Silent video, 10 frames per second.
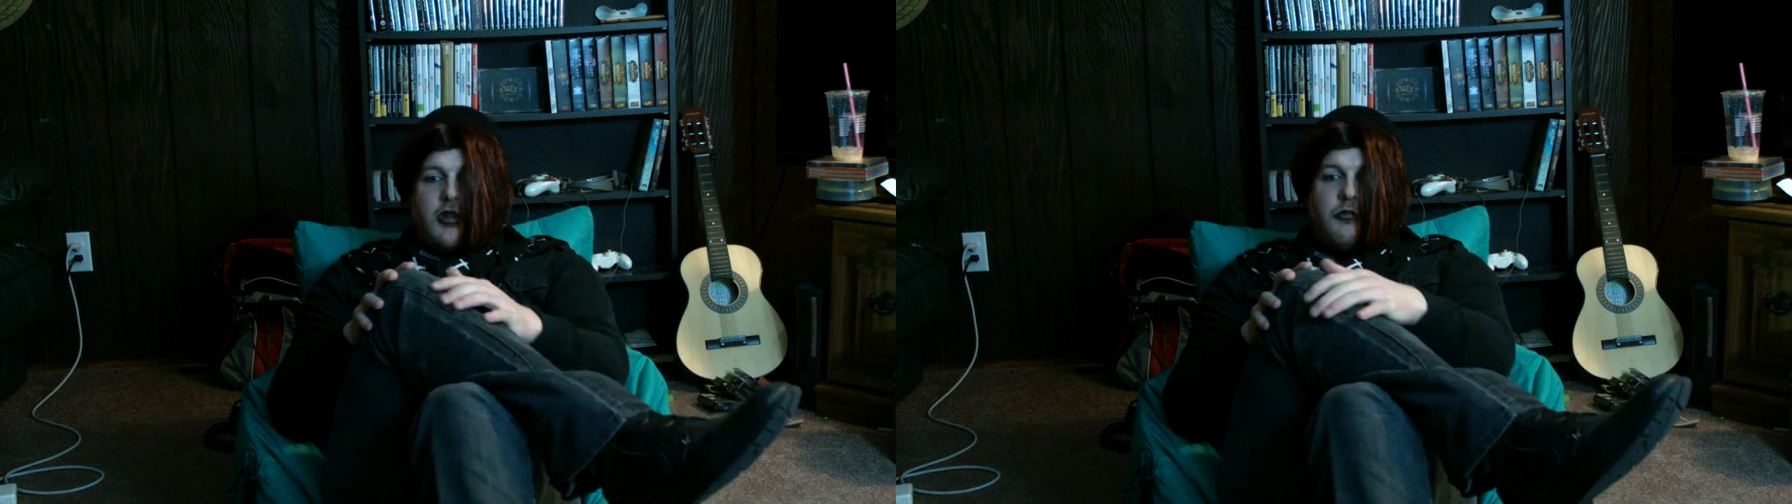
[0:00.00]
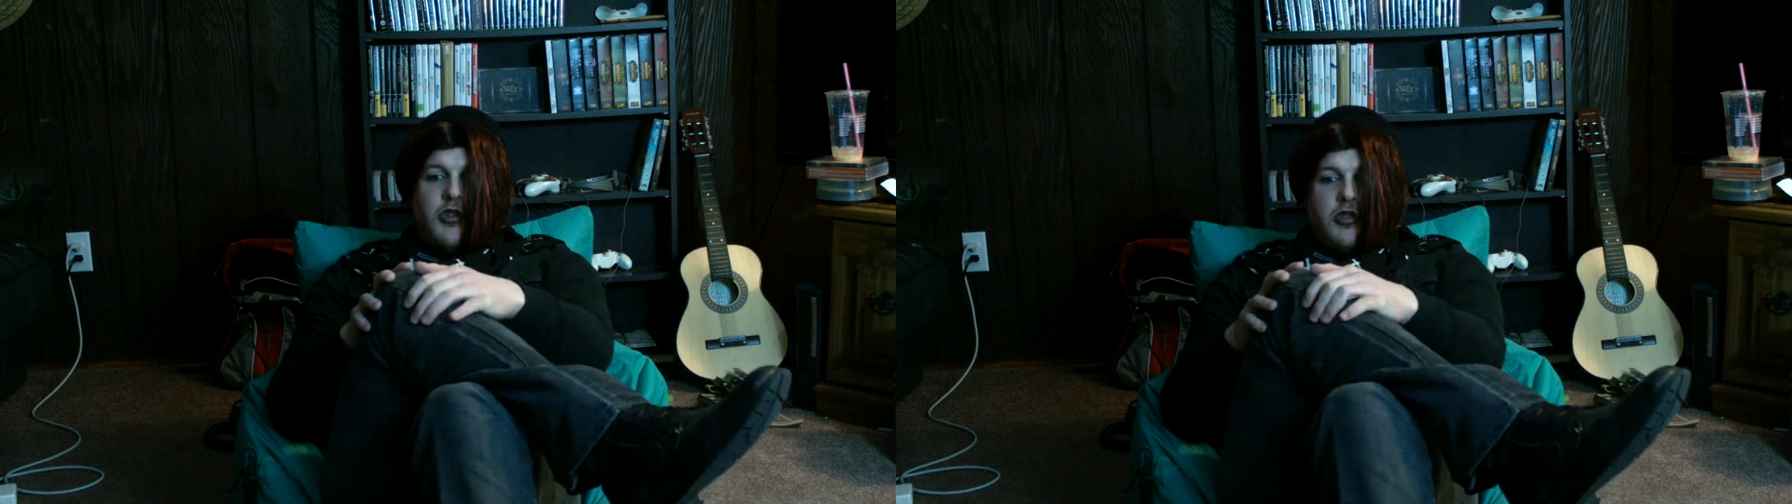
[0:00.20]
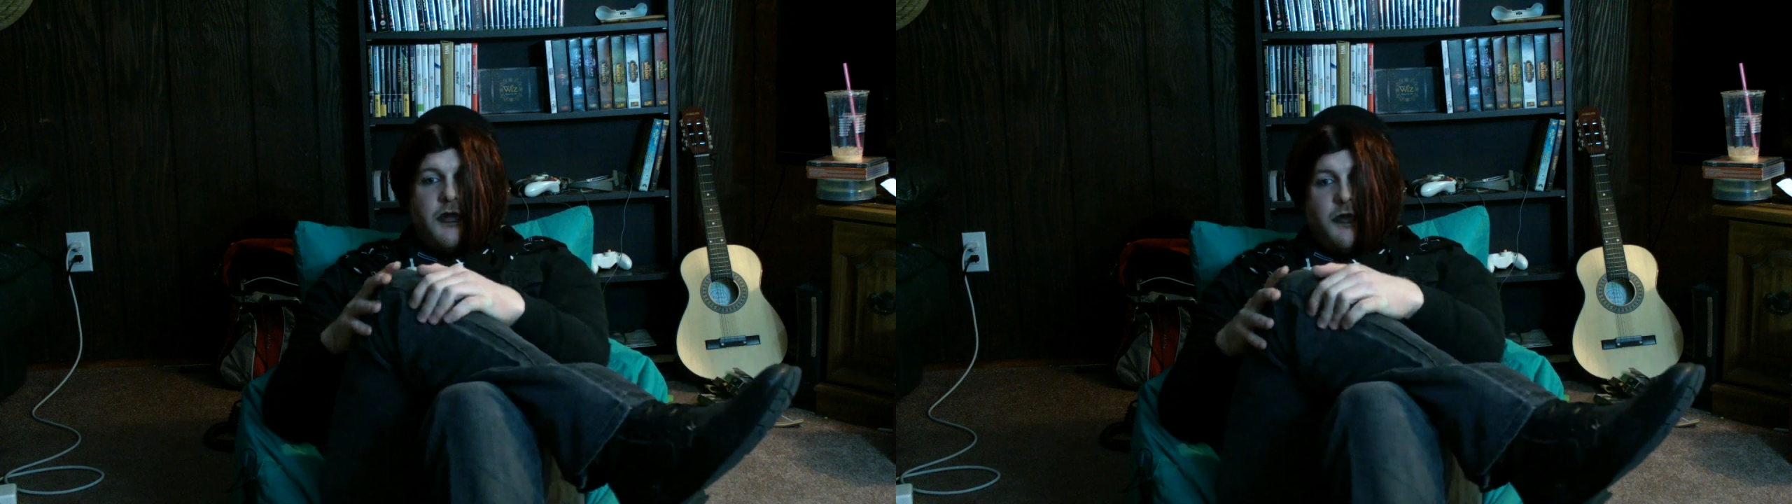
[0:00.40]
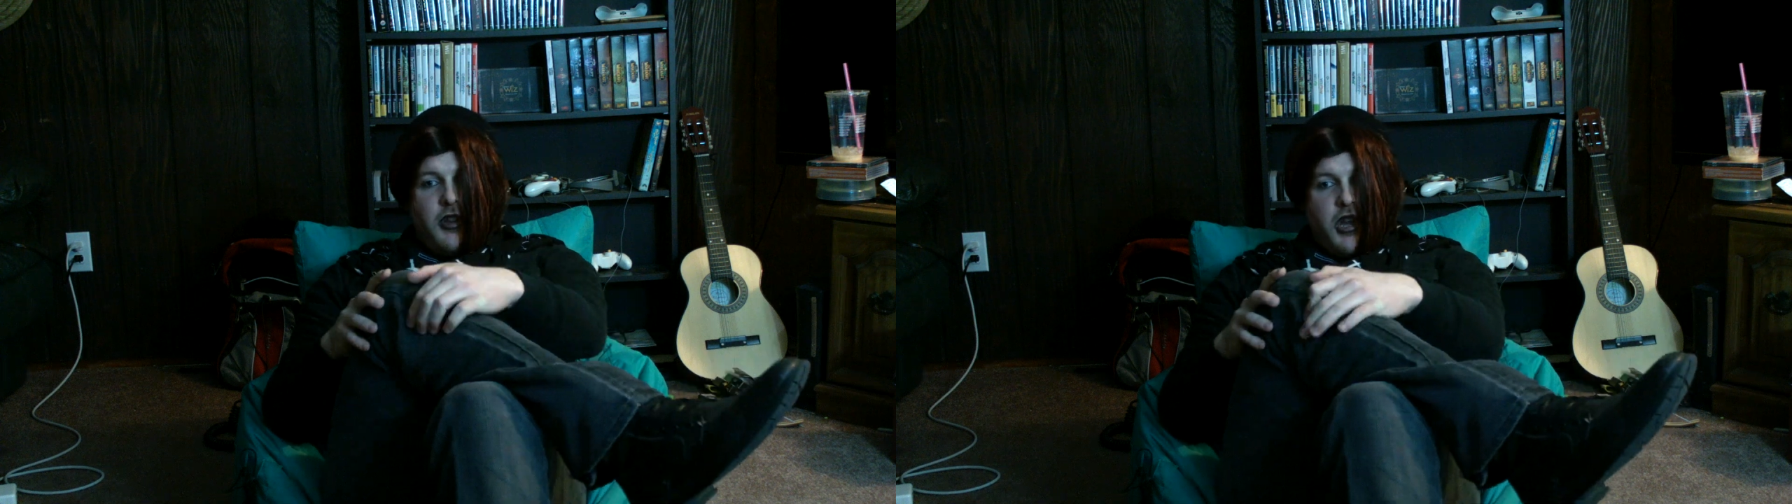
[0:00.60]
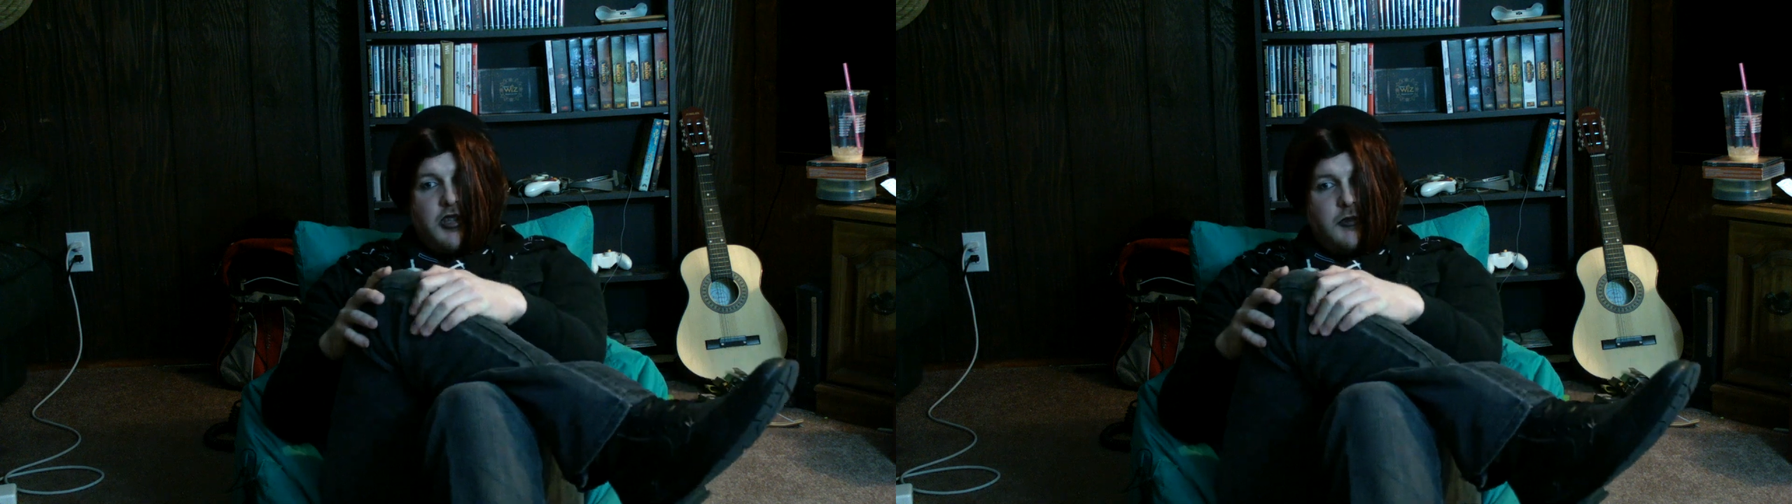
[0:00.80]
Me and the
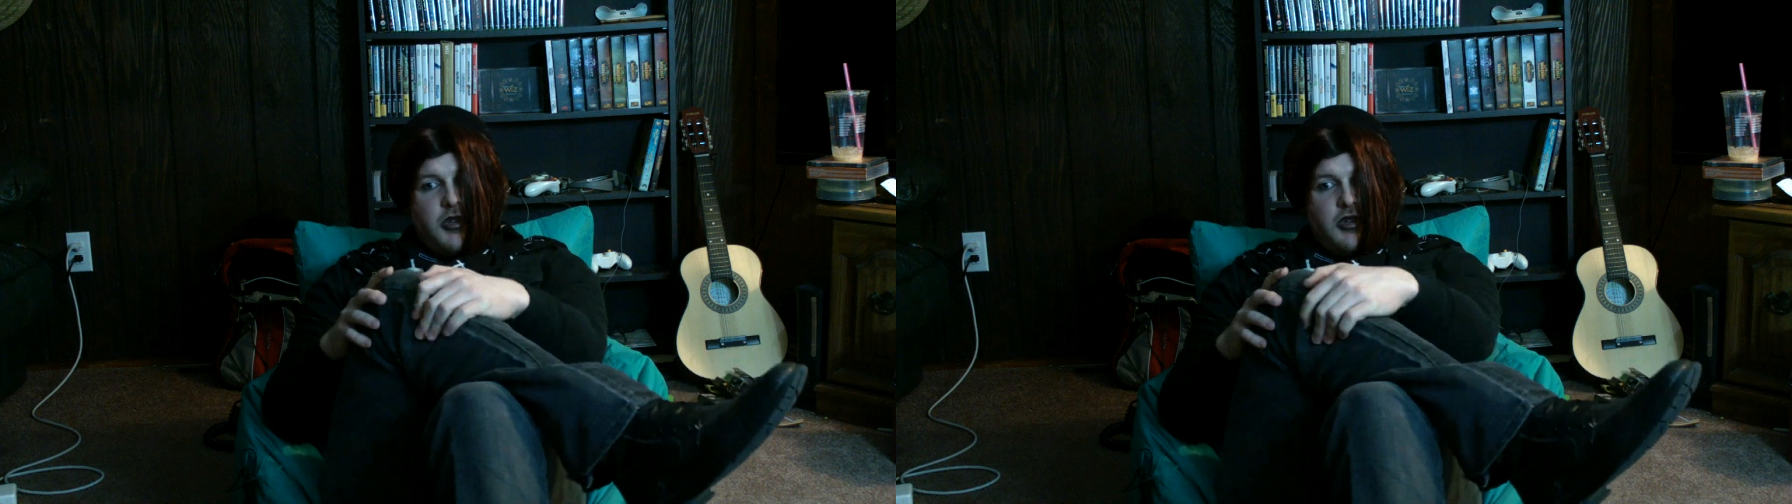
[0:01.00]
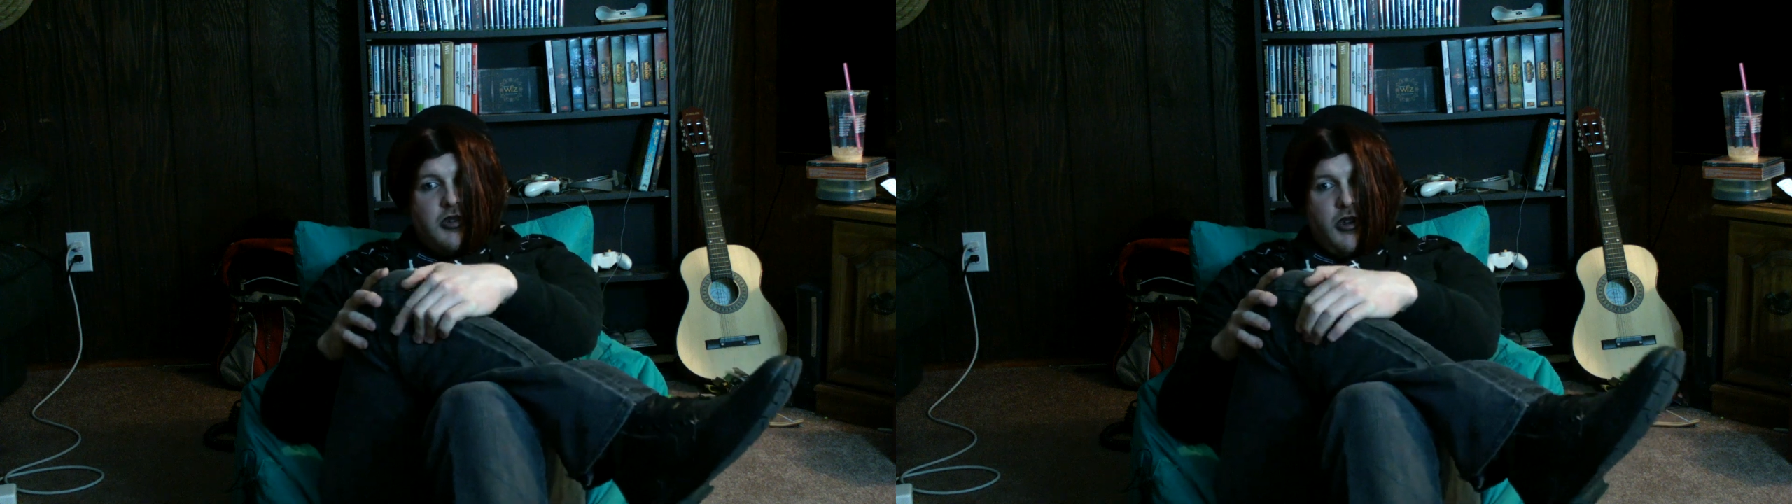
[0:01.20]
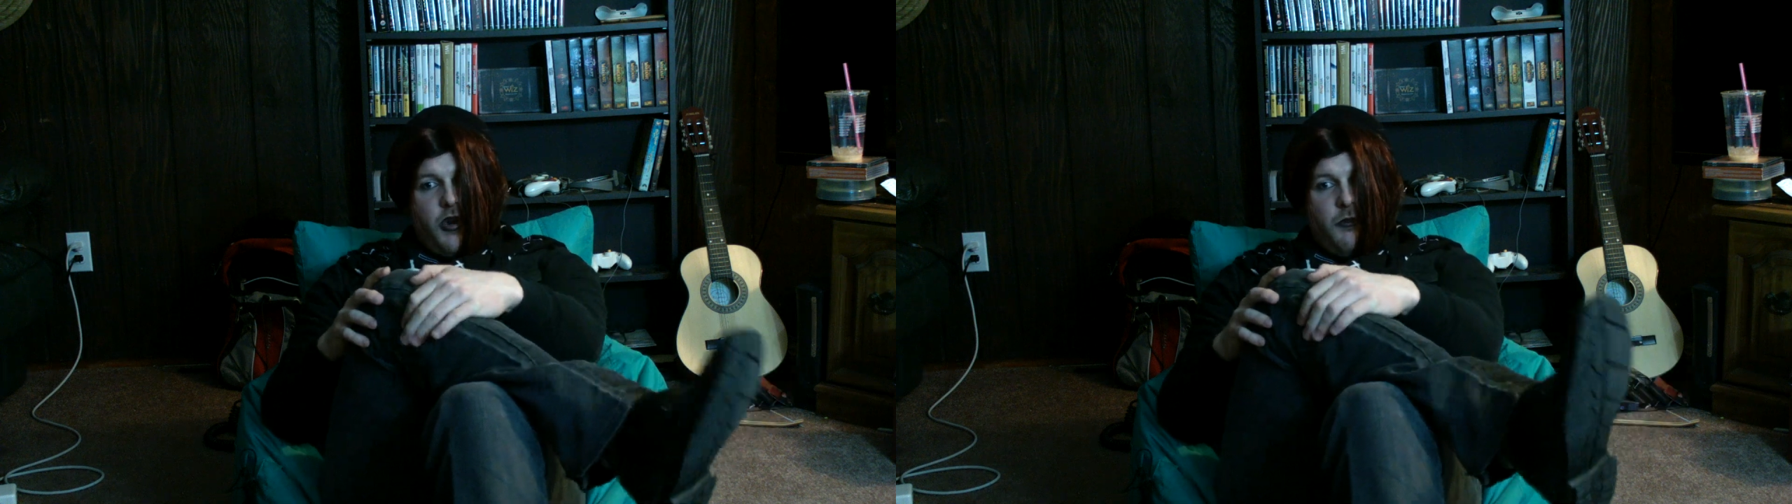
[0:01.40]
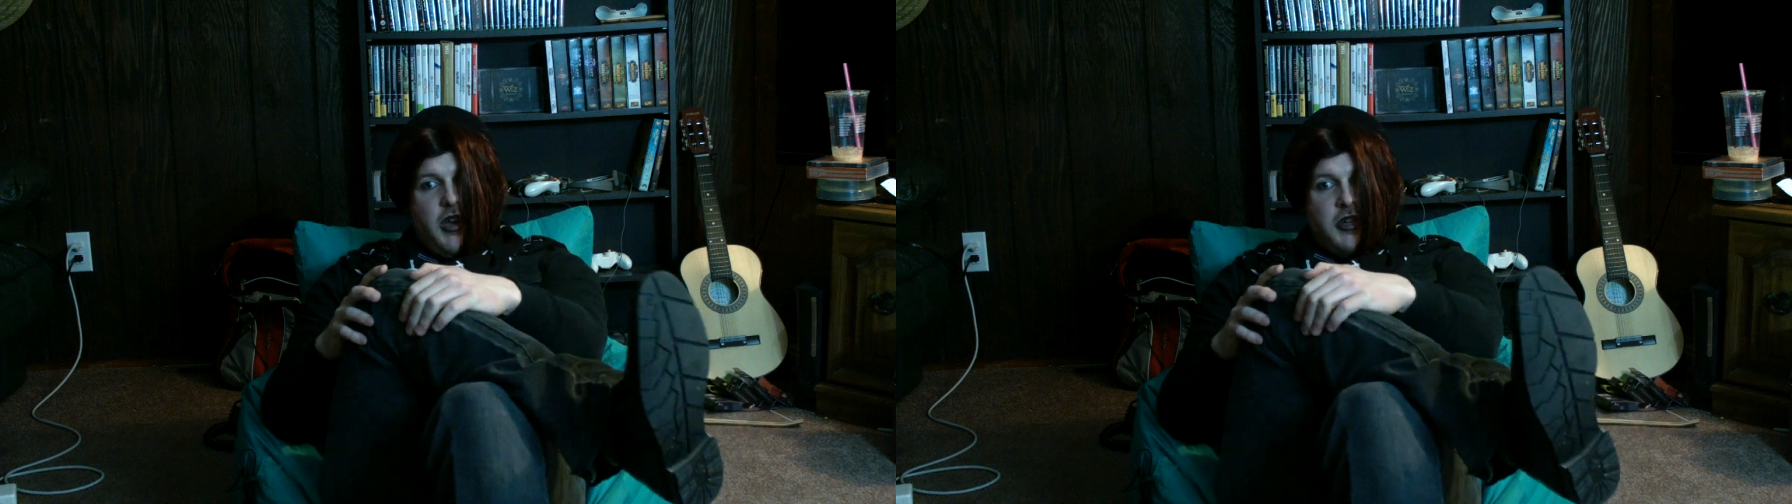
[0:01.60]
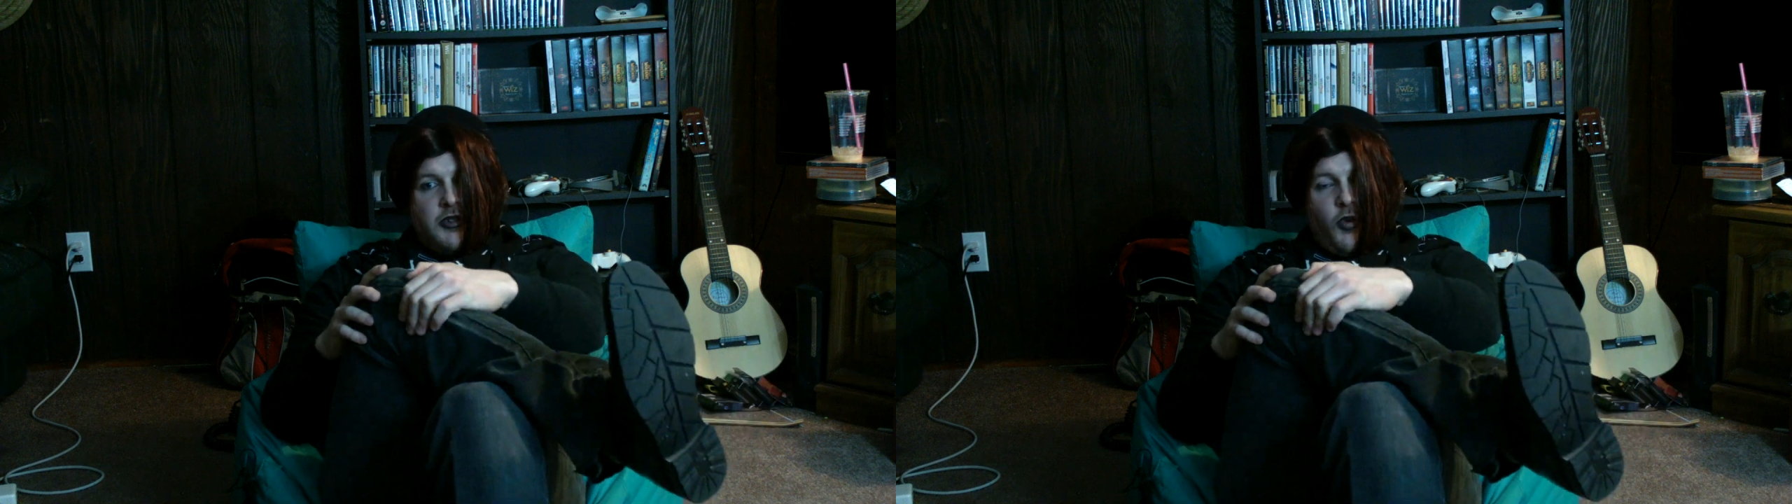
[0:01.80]
feline species don't mix.